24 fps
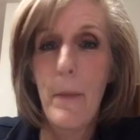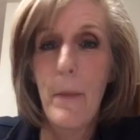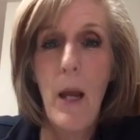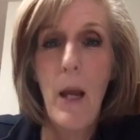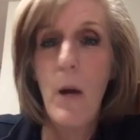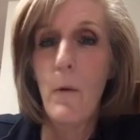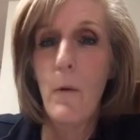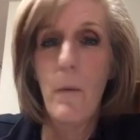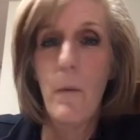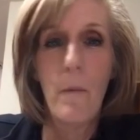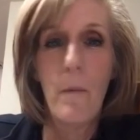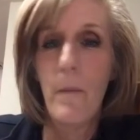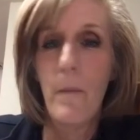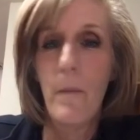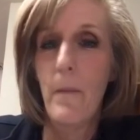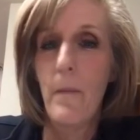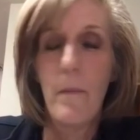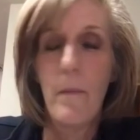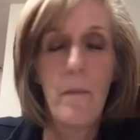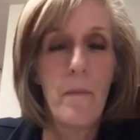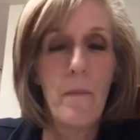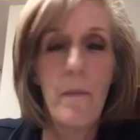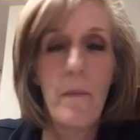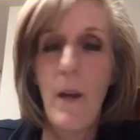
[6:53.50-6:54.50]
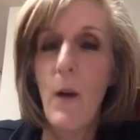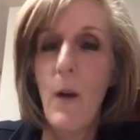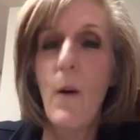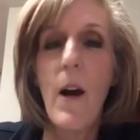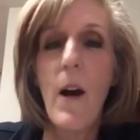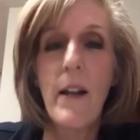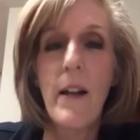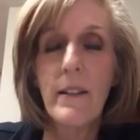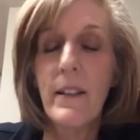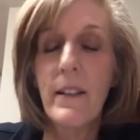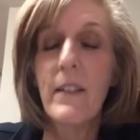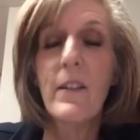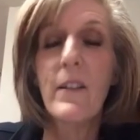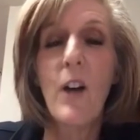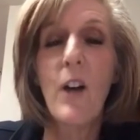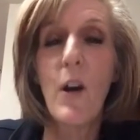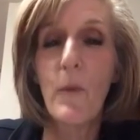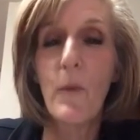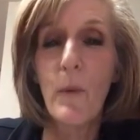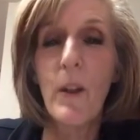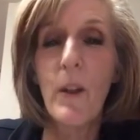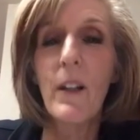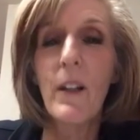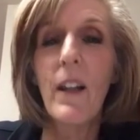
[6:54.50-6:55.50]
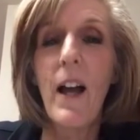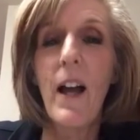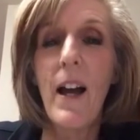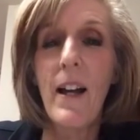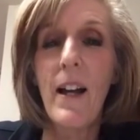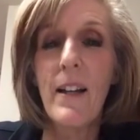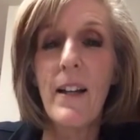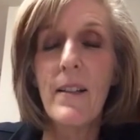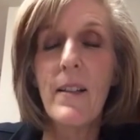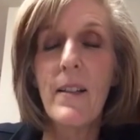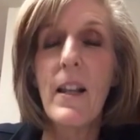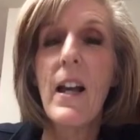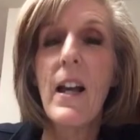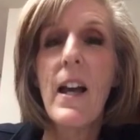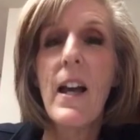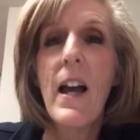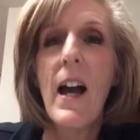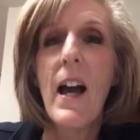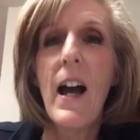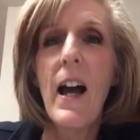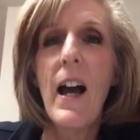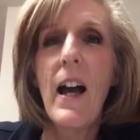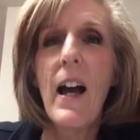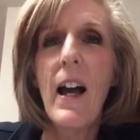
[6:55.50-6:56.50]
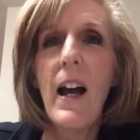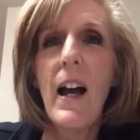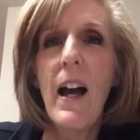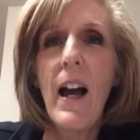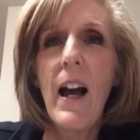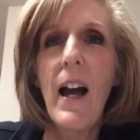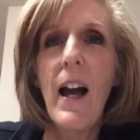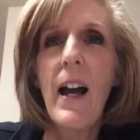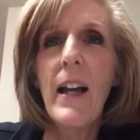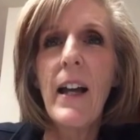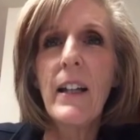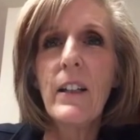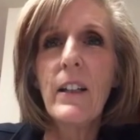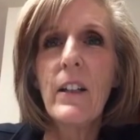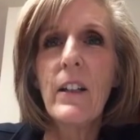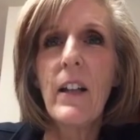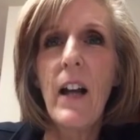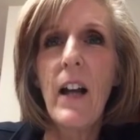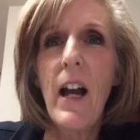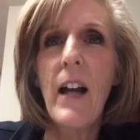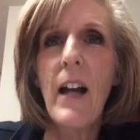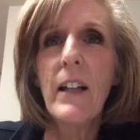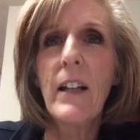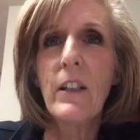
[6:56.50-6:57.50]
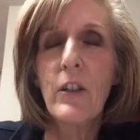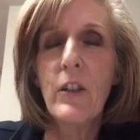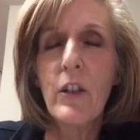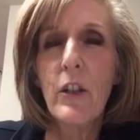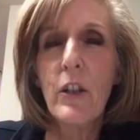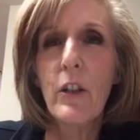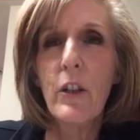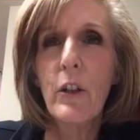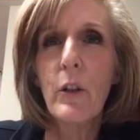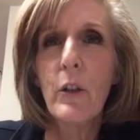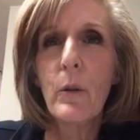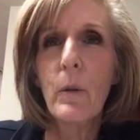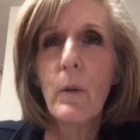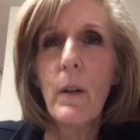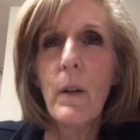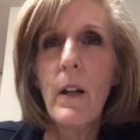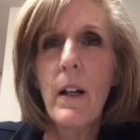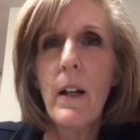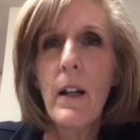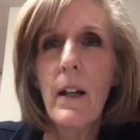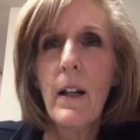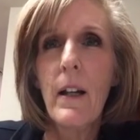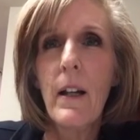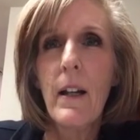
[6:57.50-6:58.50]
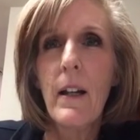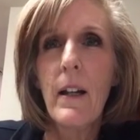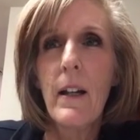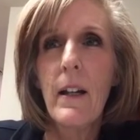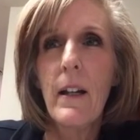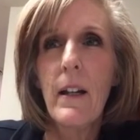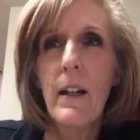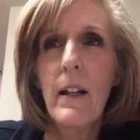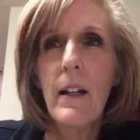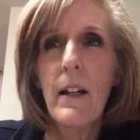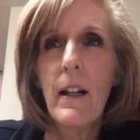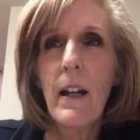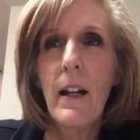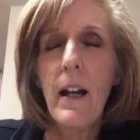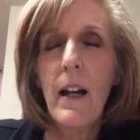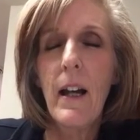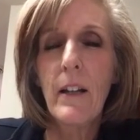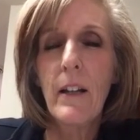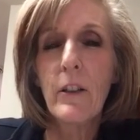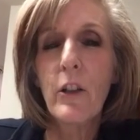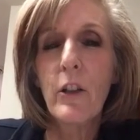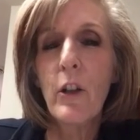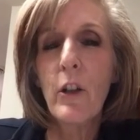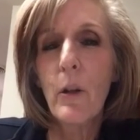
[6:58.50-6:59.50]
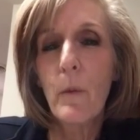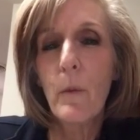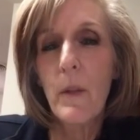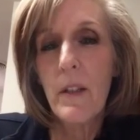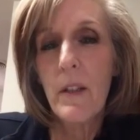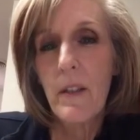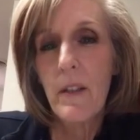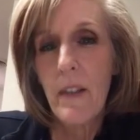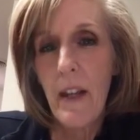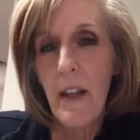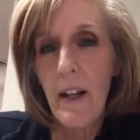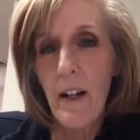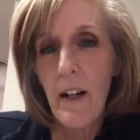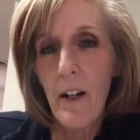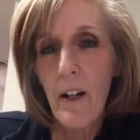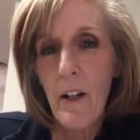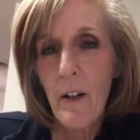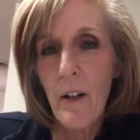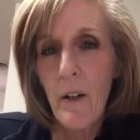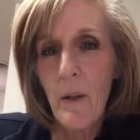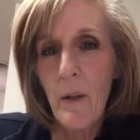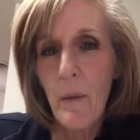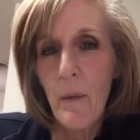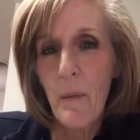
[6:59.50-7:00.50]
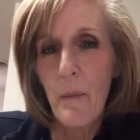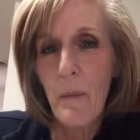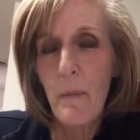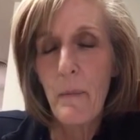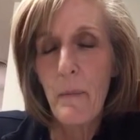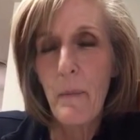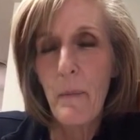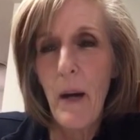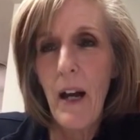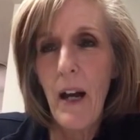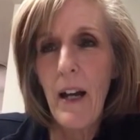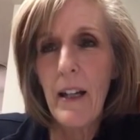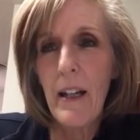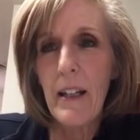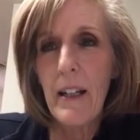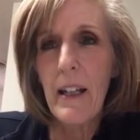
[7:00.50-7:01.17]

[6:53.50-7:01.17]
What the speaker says: No, no, I did not realize. I I knew I knew it was there, but